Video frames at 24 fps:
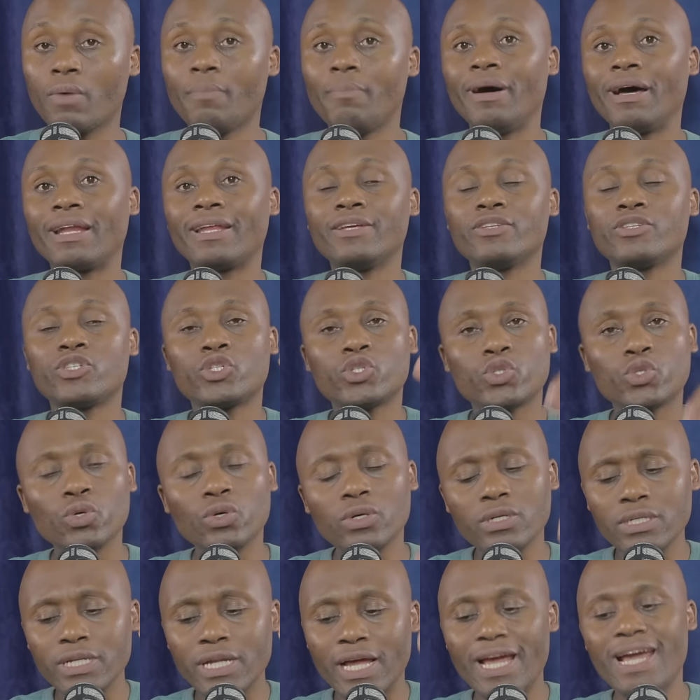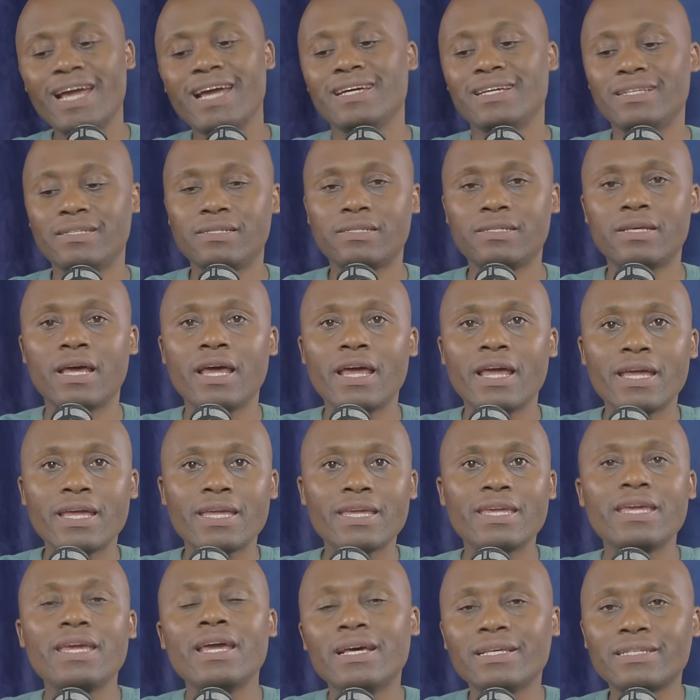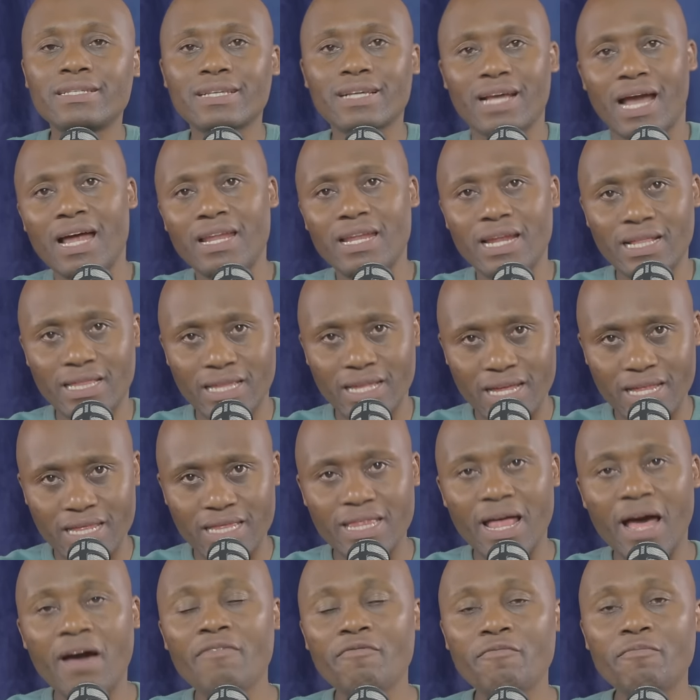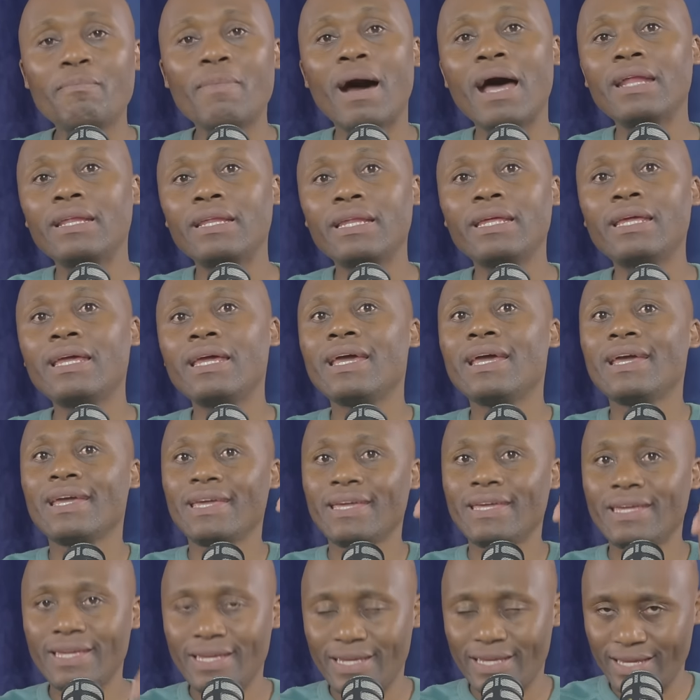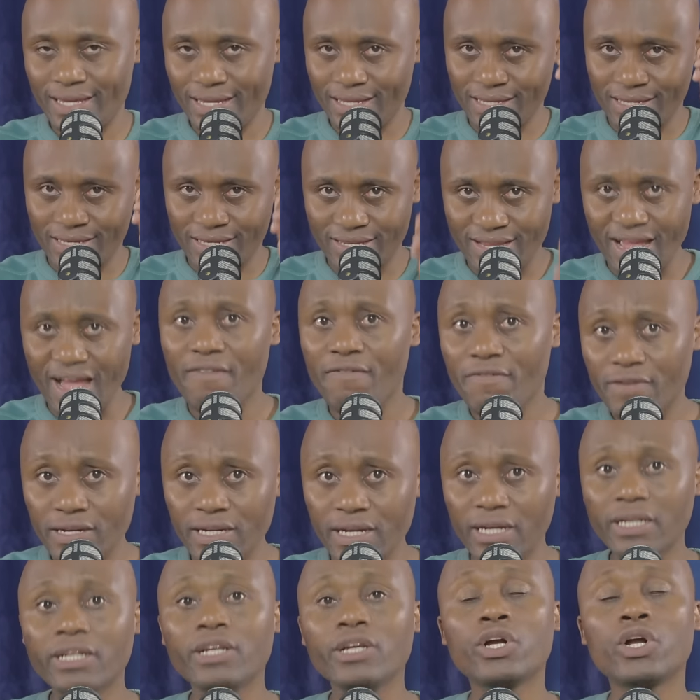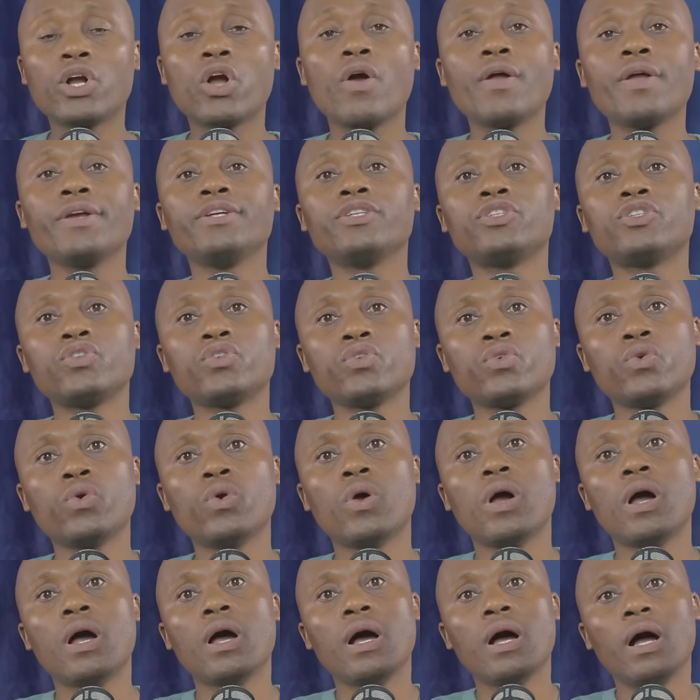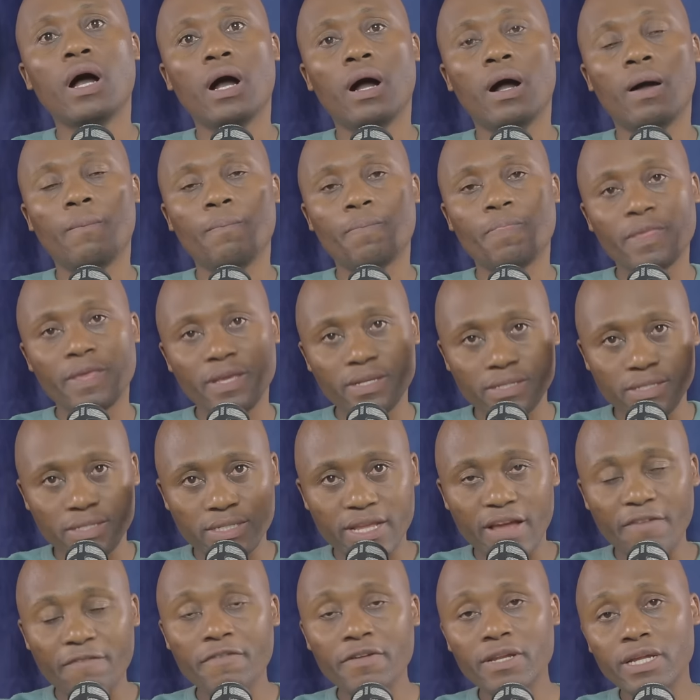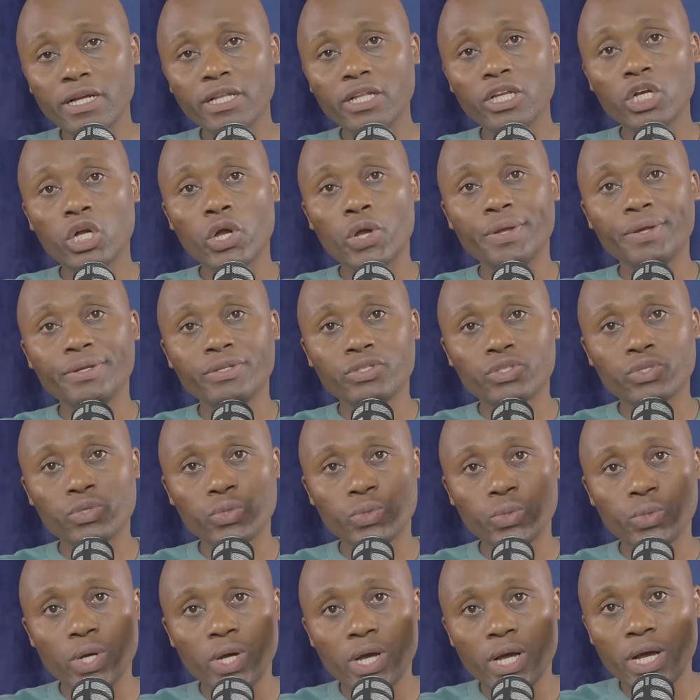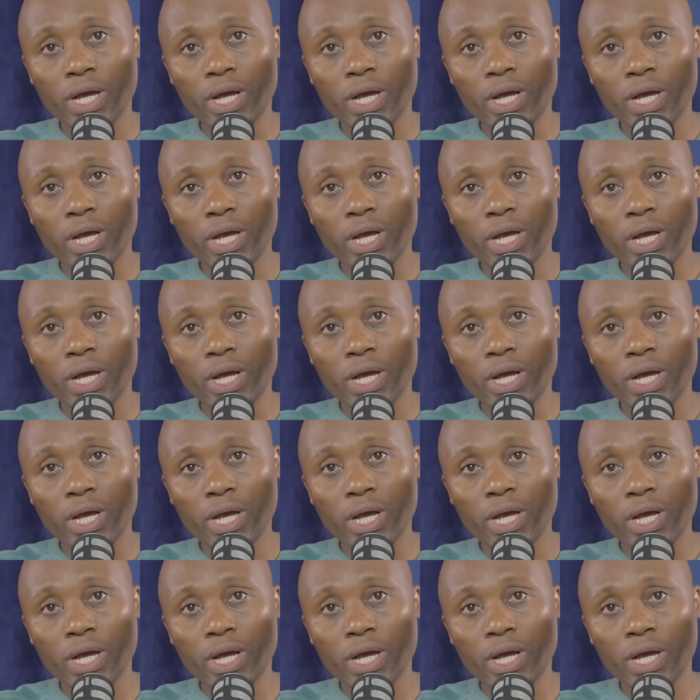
But as soon as he has gathered enough money, he is definitely going to um, he's definitely going to